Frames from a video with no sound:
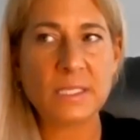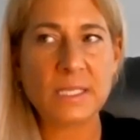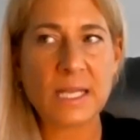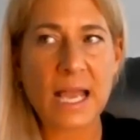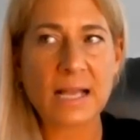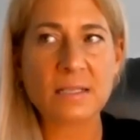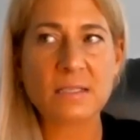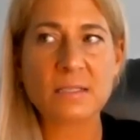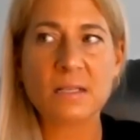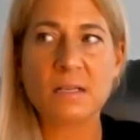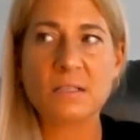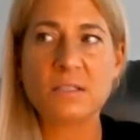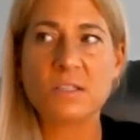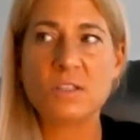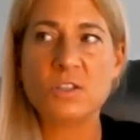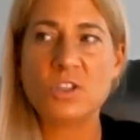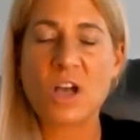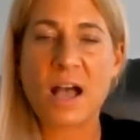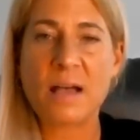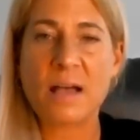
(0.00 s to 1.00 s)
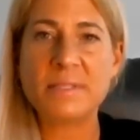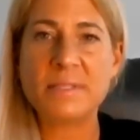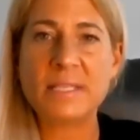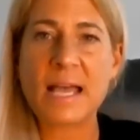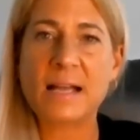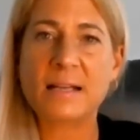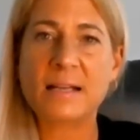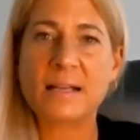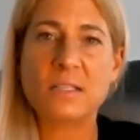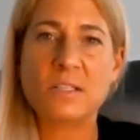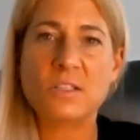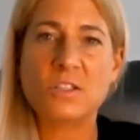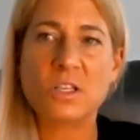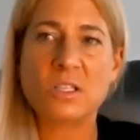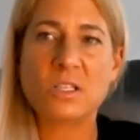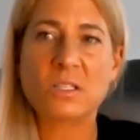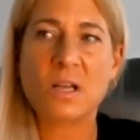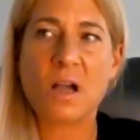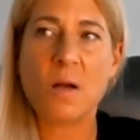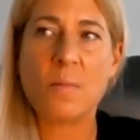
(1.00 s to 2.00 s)
Tax Cuts and Jobs Act had
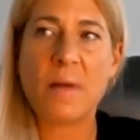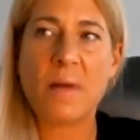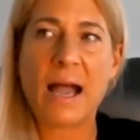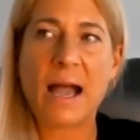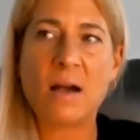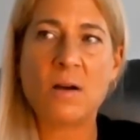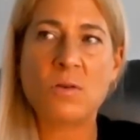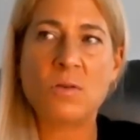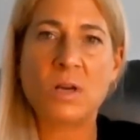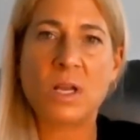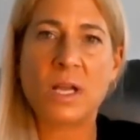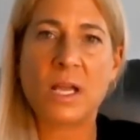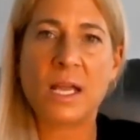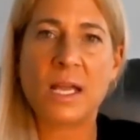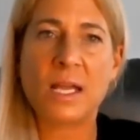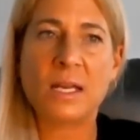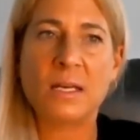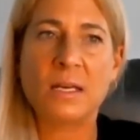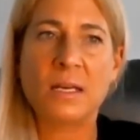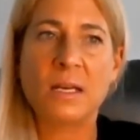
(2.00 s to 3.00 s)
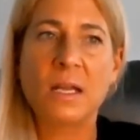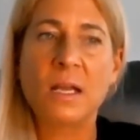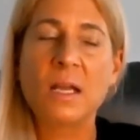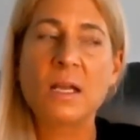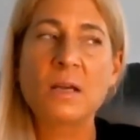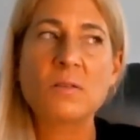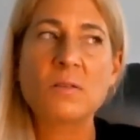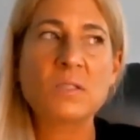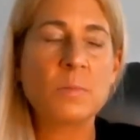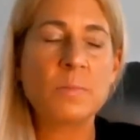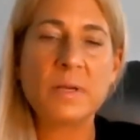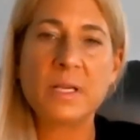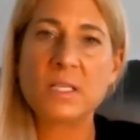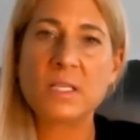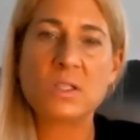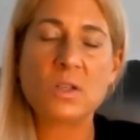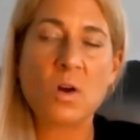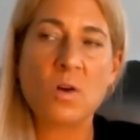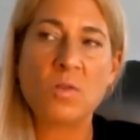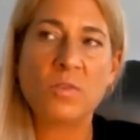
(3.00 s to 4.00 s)
just come out, and it was the
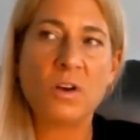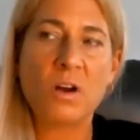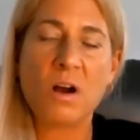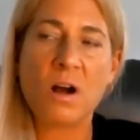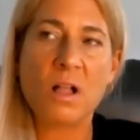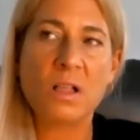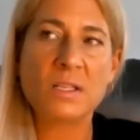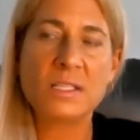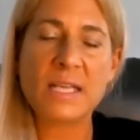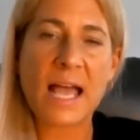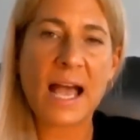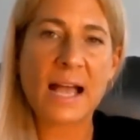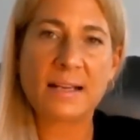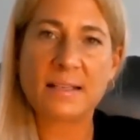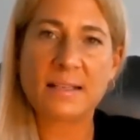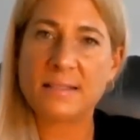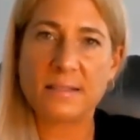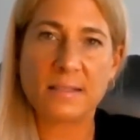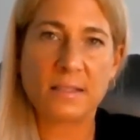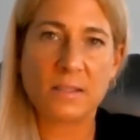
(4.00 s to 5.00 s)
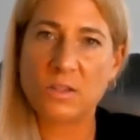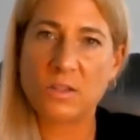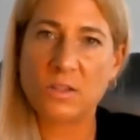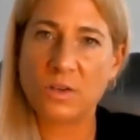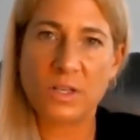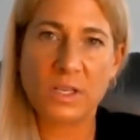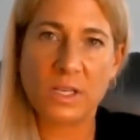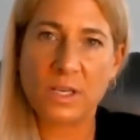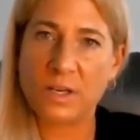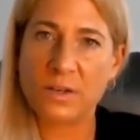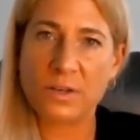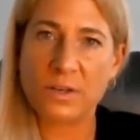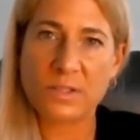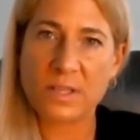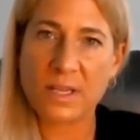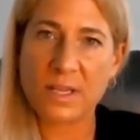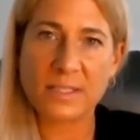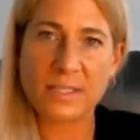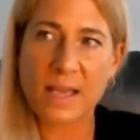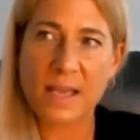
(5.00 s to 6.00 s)
biggest overhaul in taxes in 30 years,
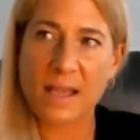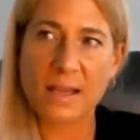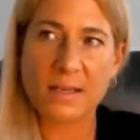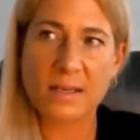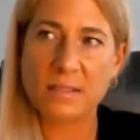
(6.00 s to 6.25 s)
they say.